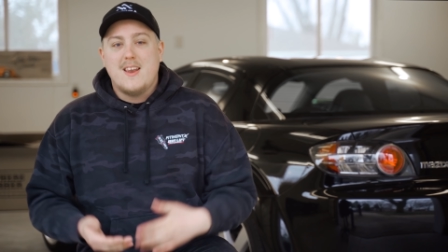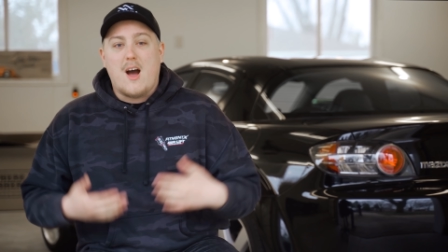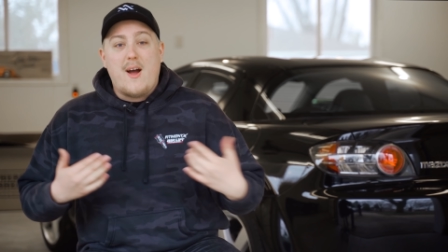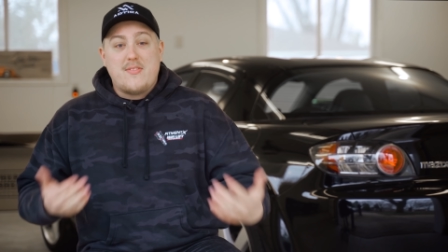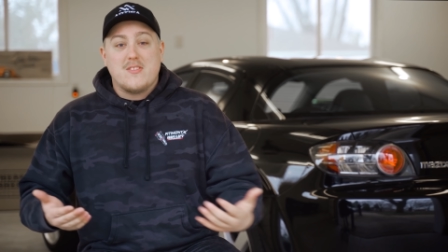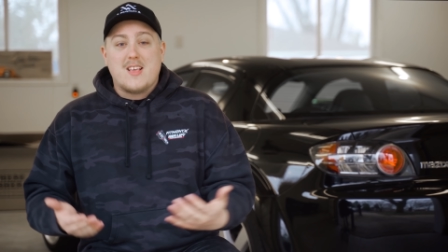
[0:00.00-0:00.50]
Now
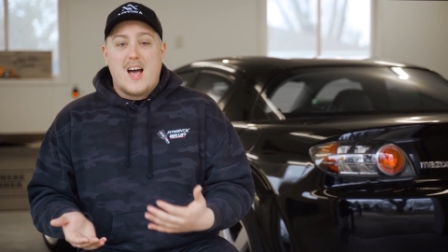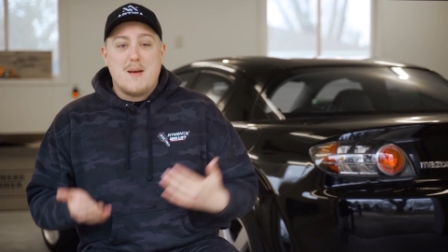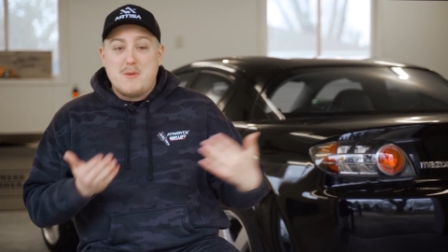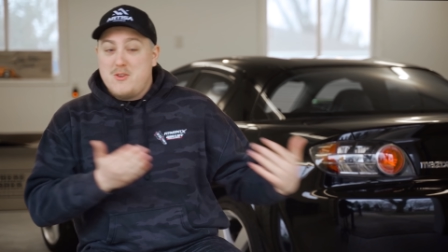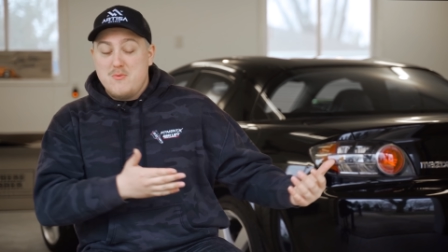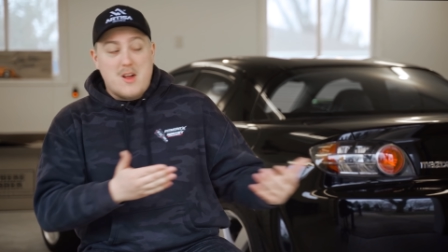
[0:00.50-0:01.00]
at the time
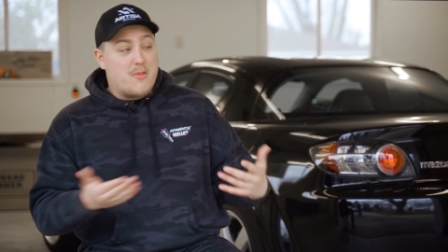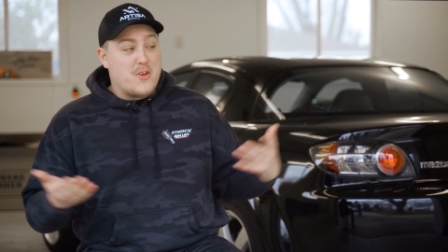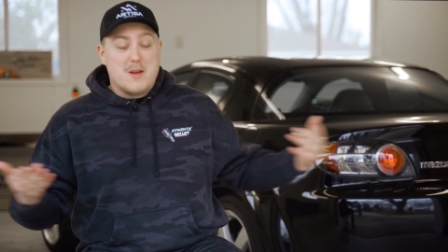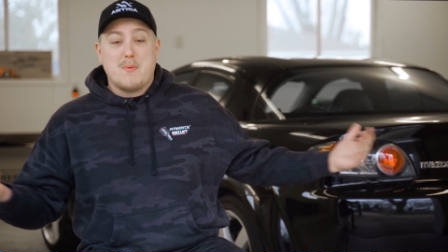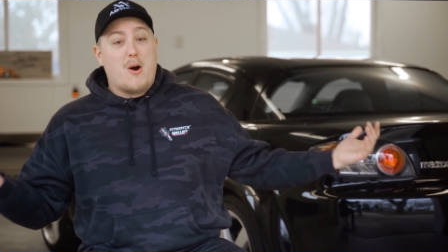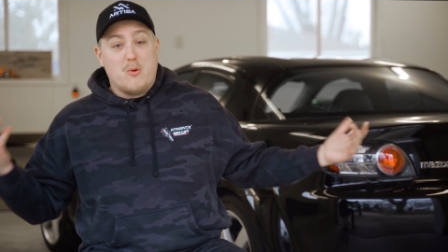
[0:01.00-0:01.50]
I knew nothing
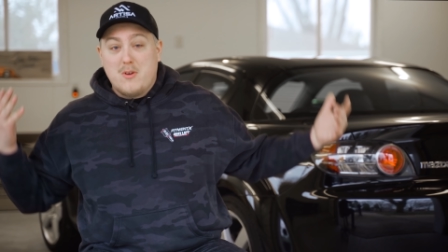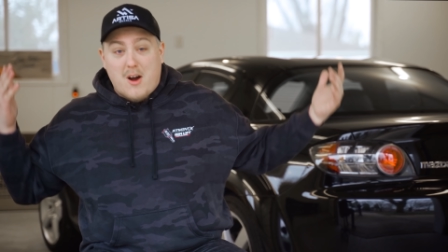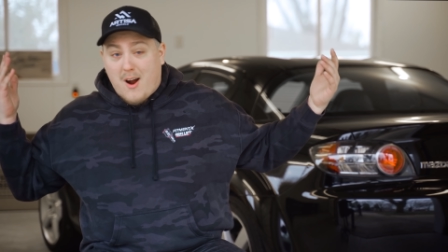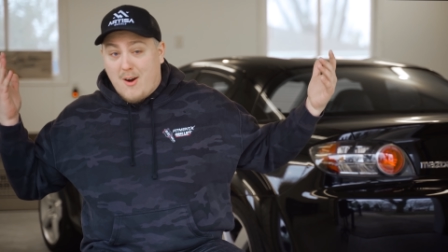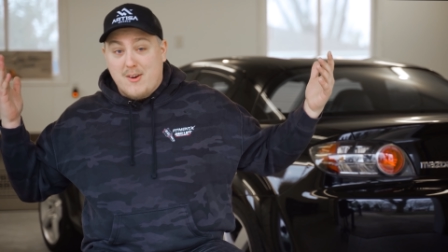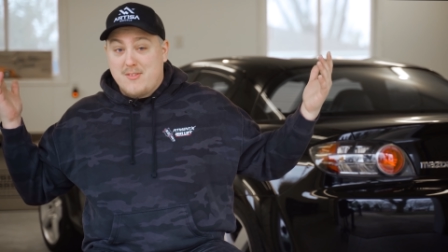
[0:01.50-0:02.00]
about
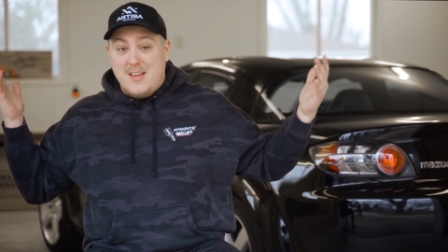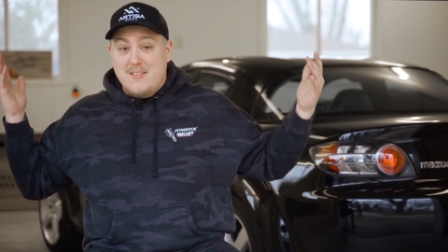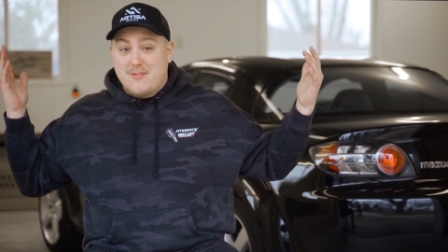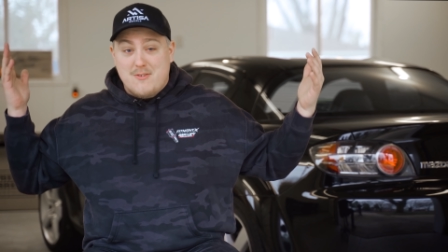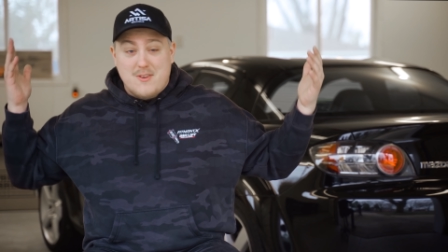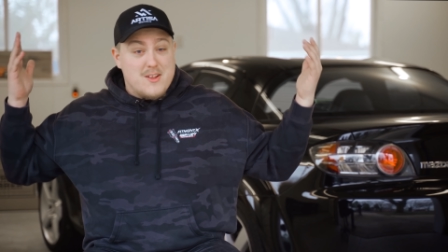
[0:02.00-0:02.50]

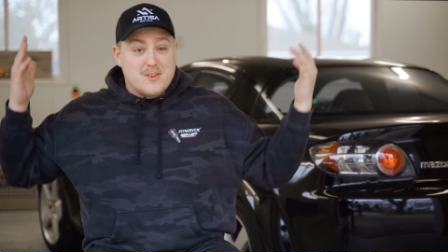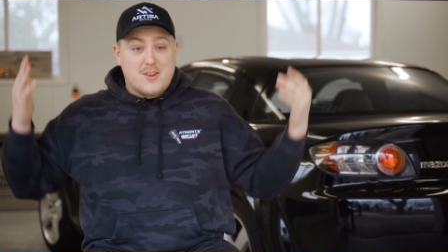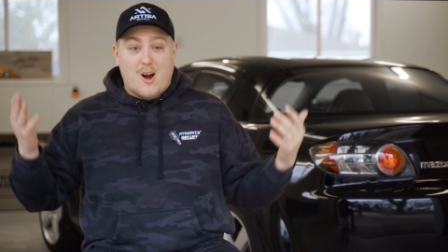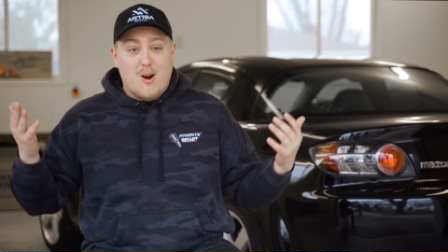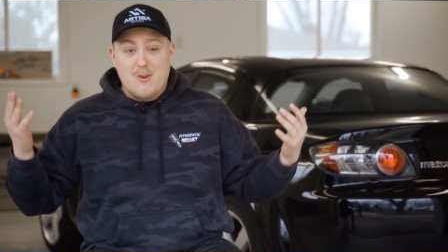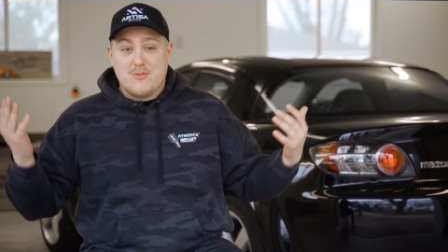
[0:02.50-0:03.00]
RX-8s or in
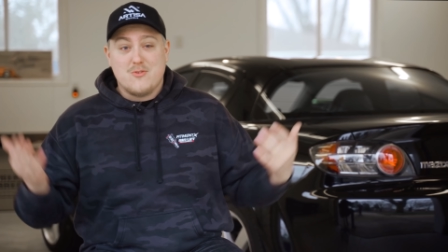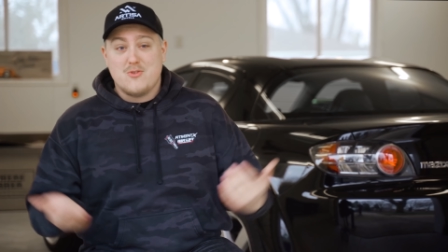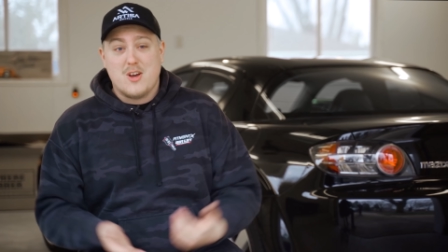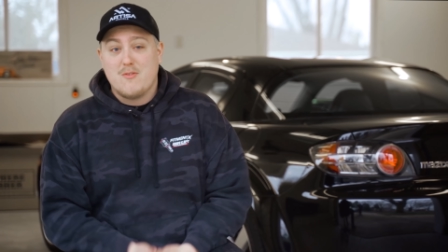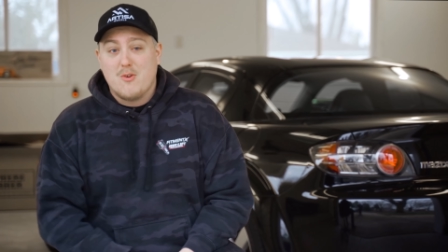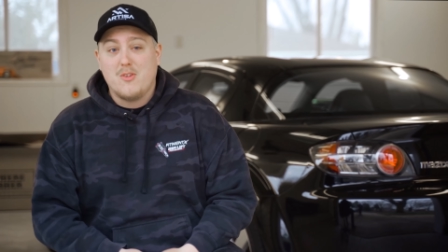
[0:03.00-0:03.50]
cars in
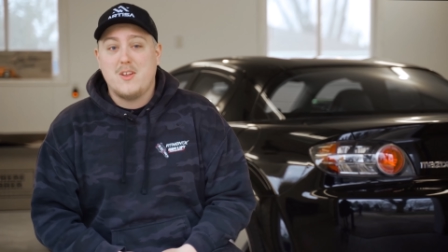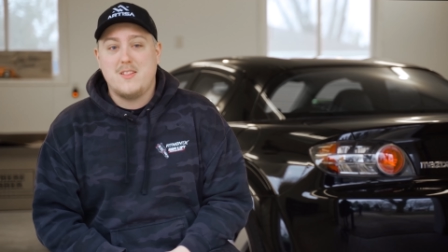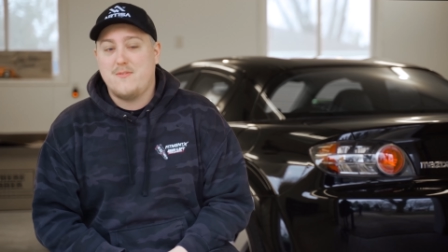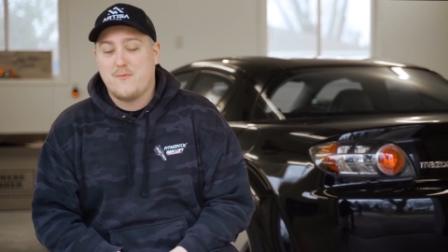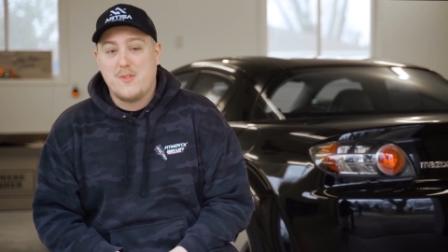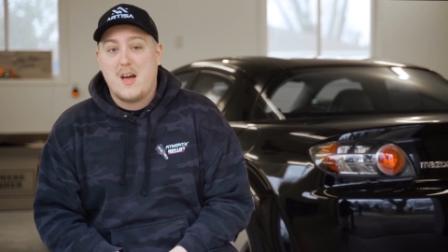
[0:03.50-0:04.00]
general and
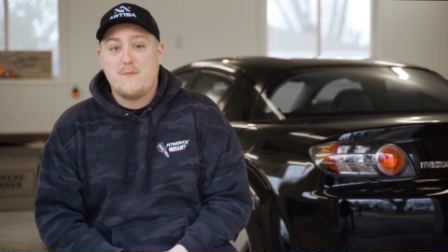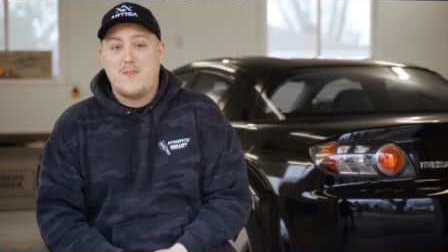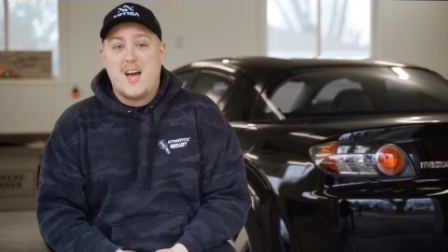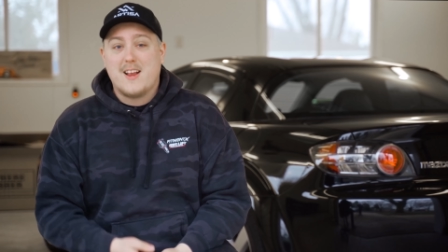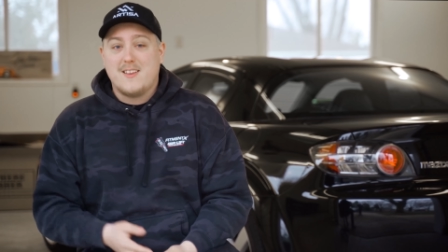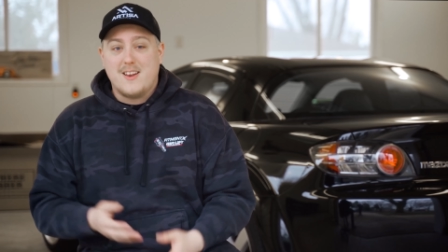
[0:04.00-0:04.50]
for that
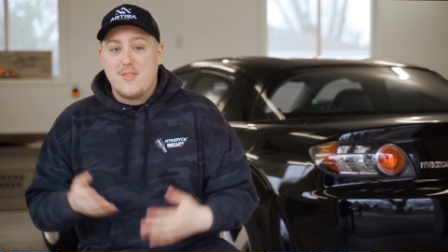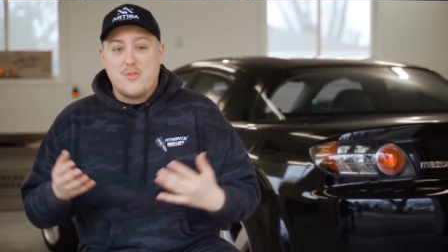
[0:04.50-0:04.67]
fact. And I